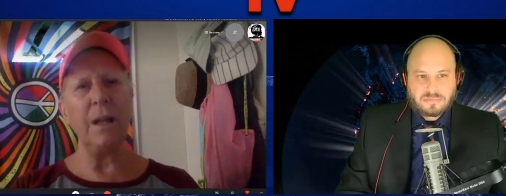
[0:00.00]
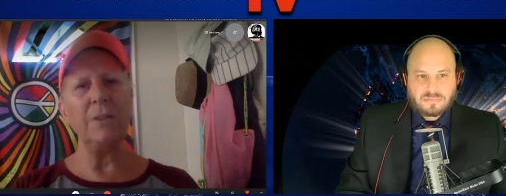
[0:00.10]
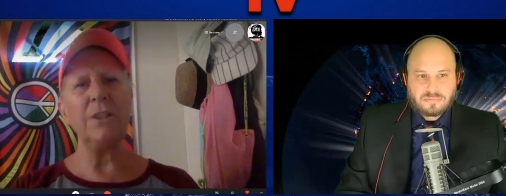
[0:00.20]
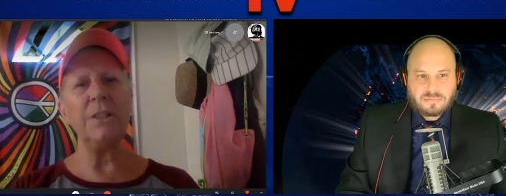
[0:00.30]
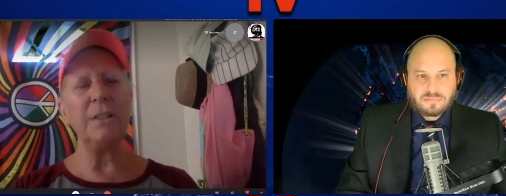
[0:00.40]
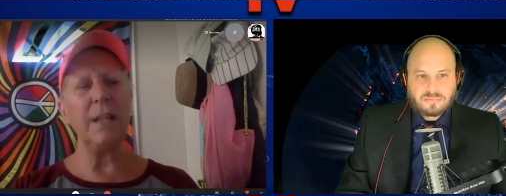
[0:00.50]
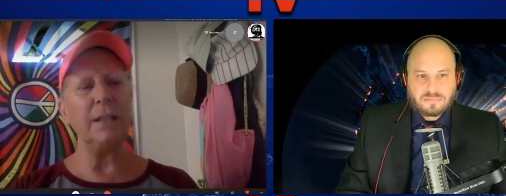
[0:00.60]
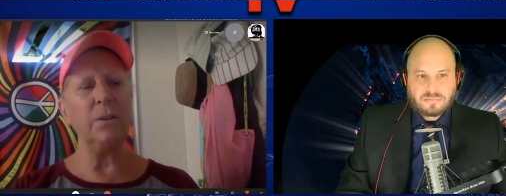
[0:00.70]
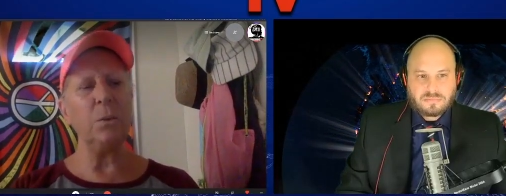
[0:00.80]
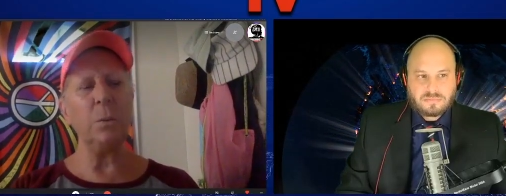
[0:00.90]
Speaker 1: just
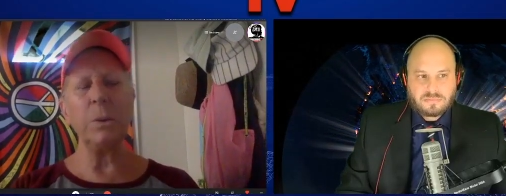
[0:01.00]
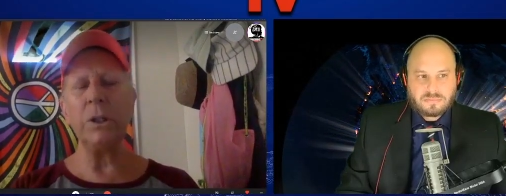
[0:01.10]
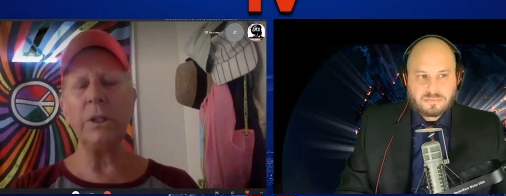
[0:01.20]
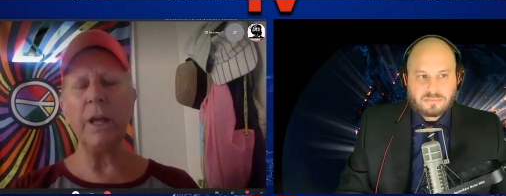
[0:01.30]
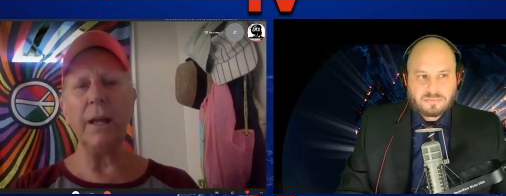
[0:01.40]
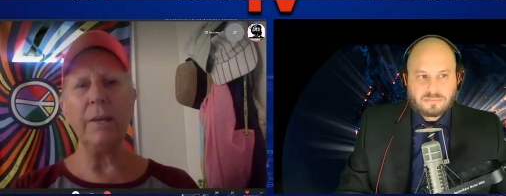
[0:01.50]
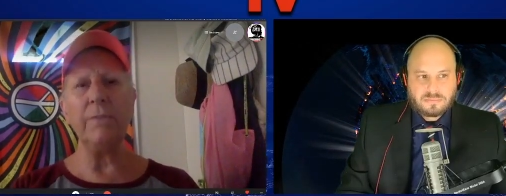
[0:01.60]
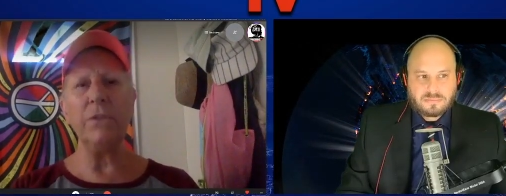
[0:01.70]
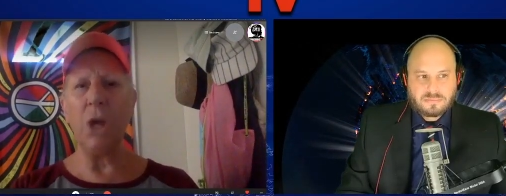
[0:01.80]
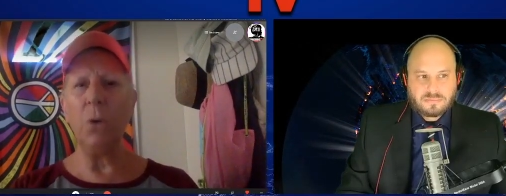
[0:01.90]
taking the word of
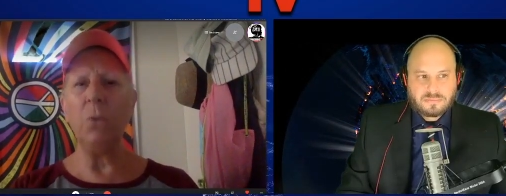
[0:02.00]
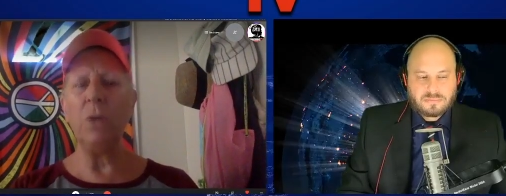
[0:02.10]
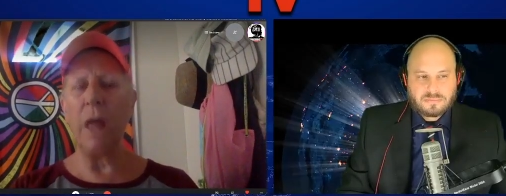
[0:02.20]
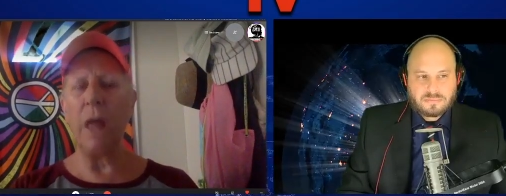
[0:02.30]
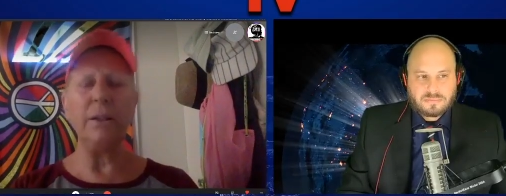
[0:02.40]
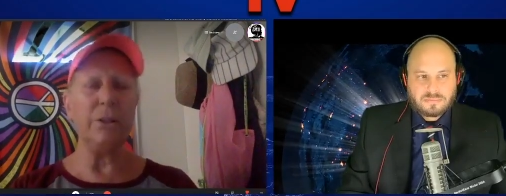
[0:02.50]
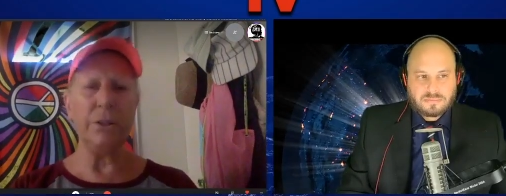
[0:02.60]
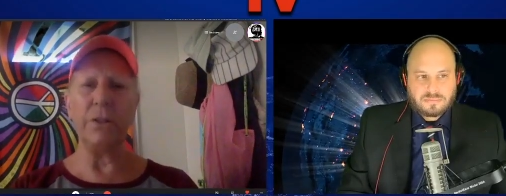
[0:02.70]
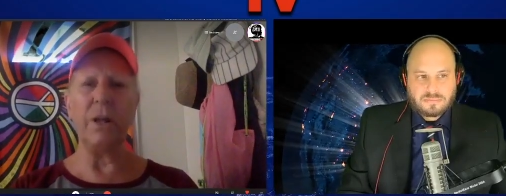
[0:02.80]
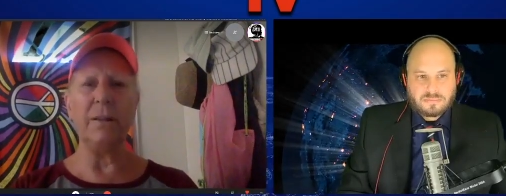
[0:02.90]
known
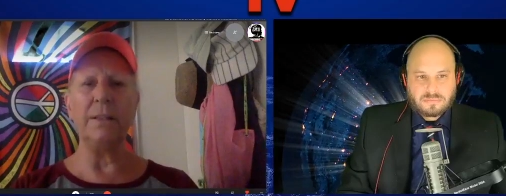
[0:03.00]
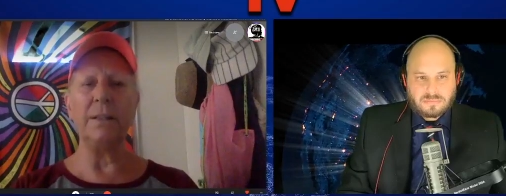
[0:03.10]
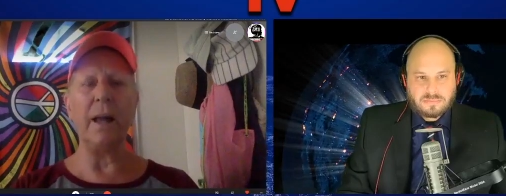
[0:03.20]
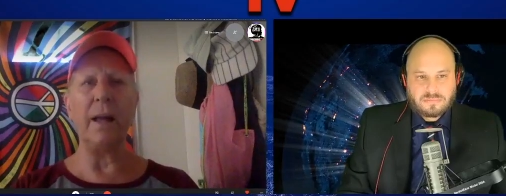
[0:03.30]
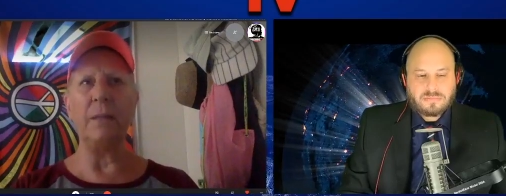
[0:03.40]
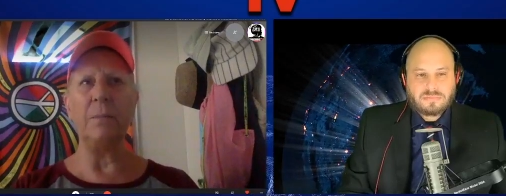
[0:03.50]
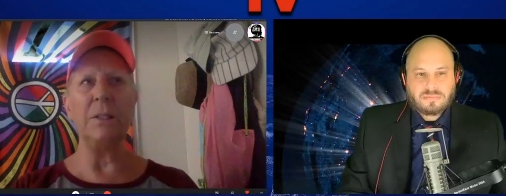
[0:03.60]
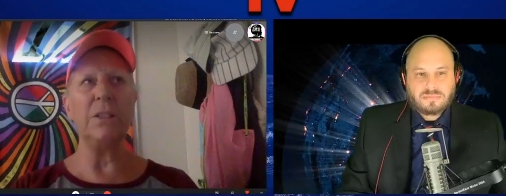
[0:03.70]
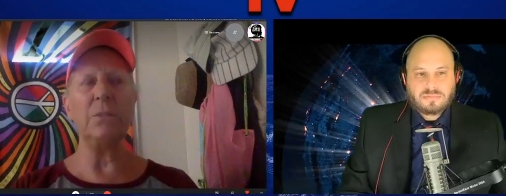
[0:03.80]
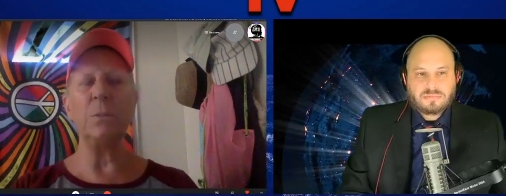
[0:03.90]
liars all the time. It
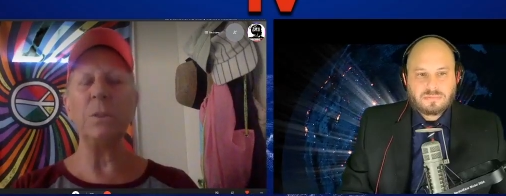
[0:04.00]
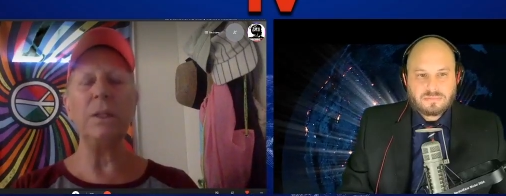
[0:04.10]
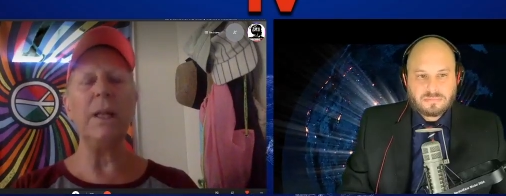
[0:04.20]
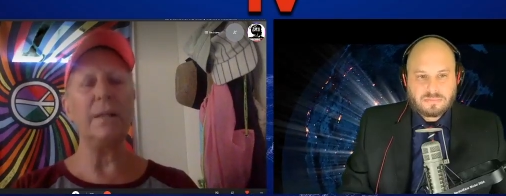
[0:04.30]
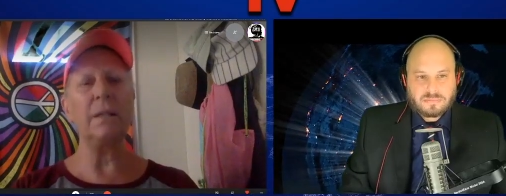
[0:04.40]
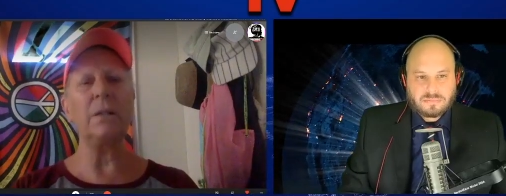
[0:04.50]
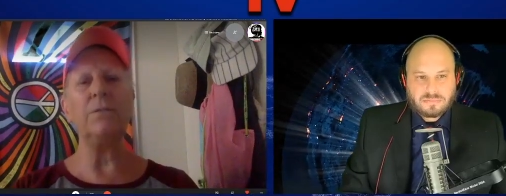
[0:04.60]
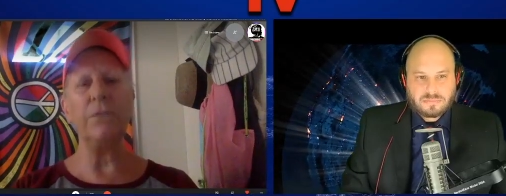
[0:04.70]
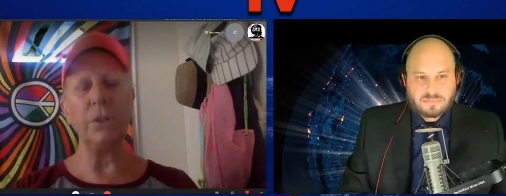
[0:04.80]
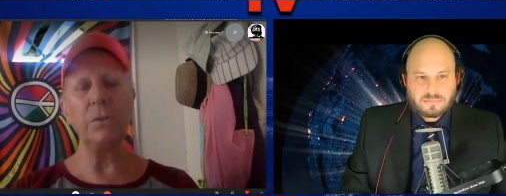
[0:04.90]
just really has
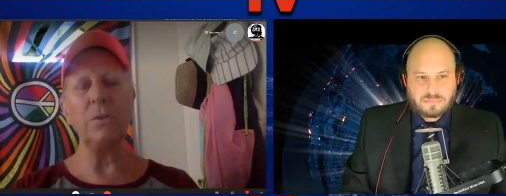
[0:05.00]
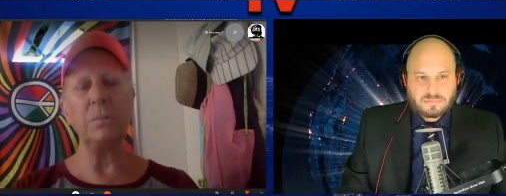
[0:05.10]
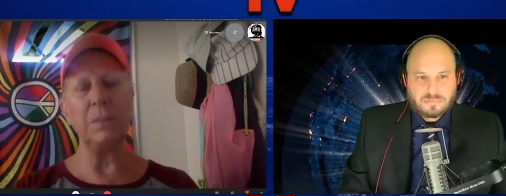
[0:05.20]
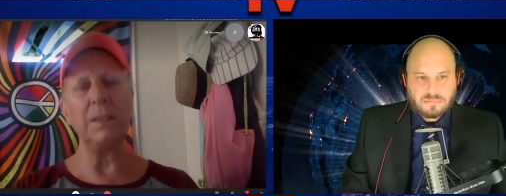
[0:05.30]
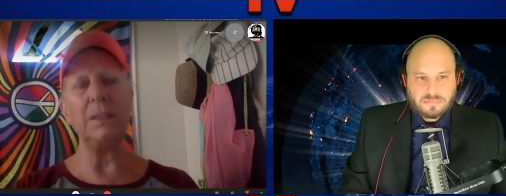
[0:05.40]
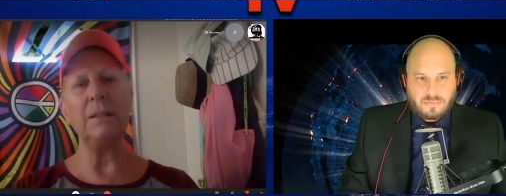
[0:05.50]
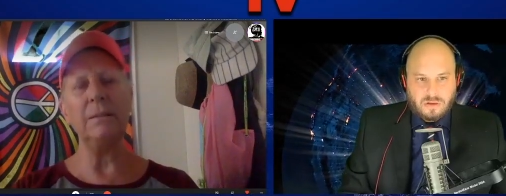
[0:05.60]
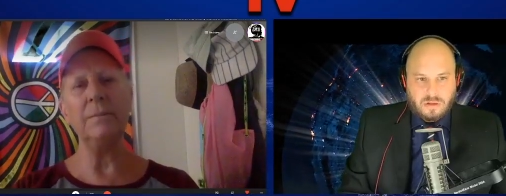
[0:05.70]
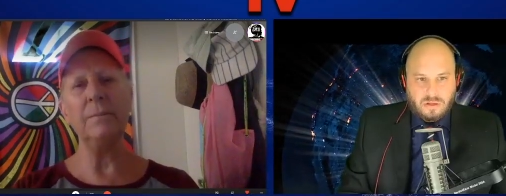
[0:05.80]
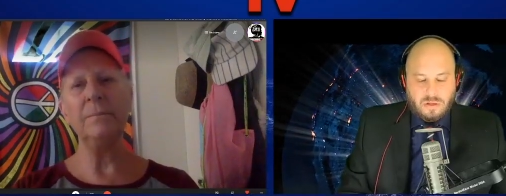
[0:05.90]
confused me.
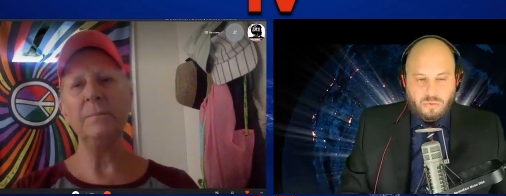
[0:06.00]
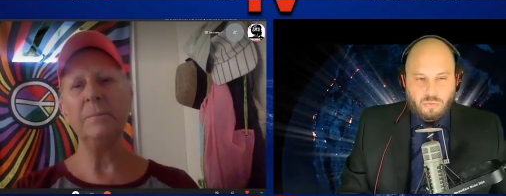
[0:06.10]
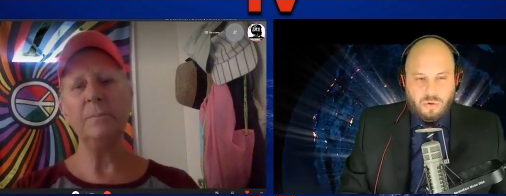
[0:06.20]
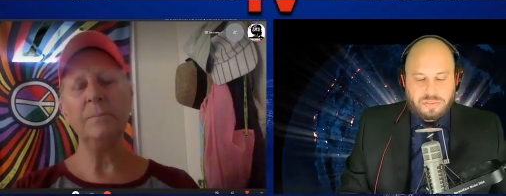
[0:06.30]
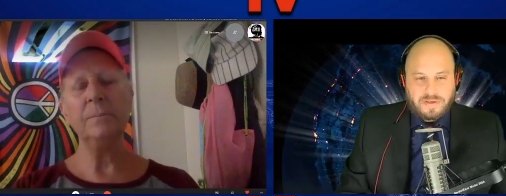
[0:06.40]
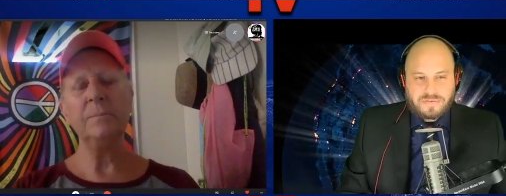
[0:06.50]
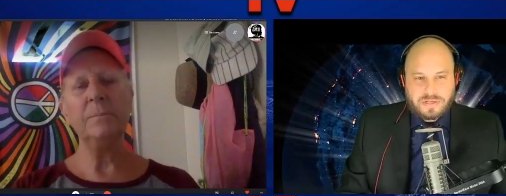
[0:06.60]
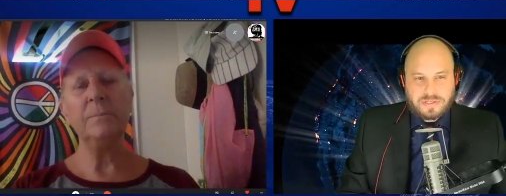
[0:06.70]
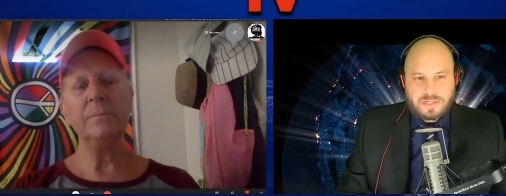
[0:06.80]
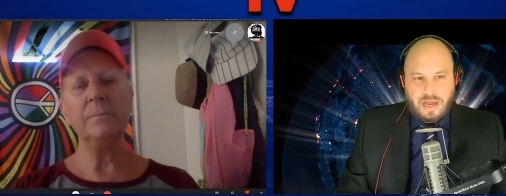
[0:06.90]
Speaker 2: Well, they've
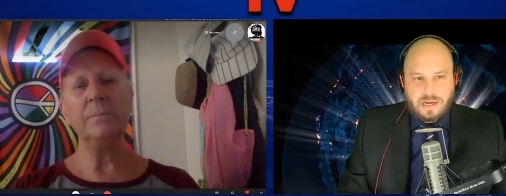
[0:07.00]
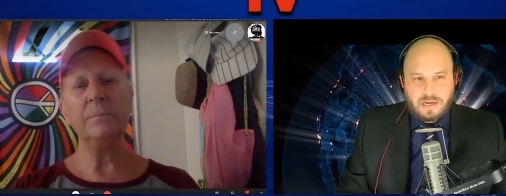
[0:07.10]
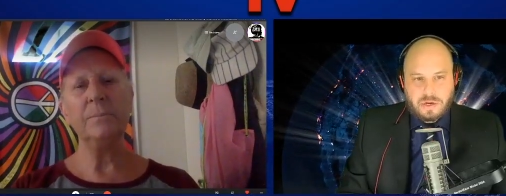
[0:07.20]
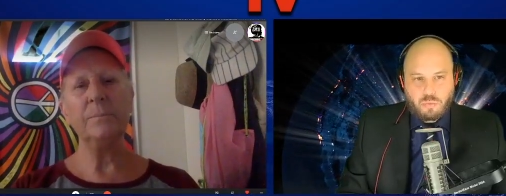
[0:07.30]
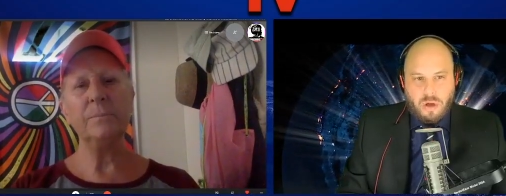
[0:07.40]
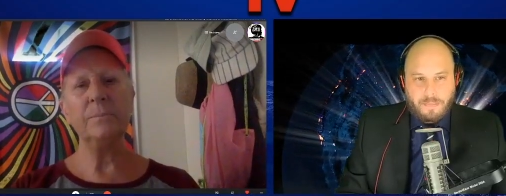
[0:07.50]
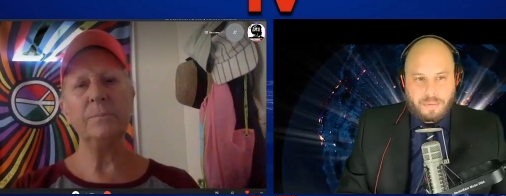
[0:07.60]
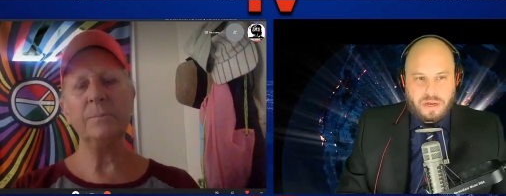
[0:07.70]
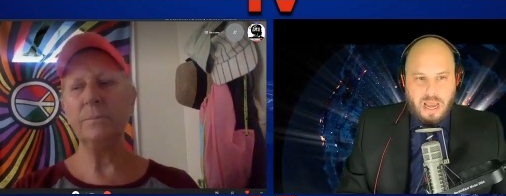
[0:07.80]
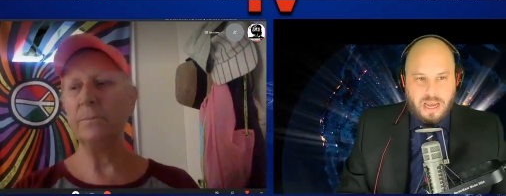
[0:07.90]
decided to
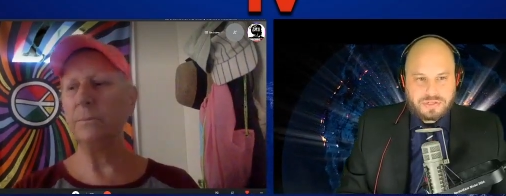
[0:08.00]
weaponize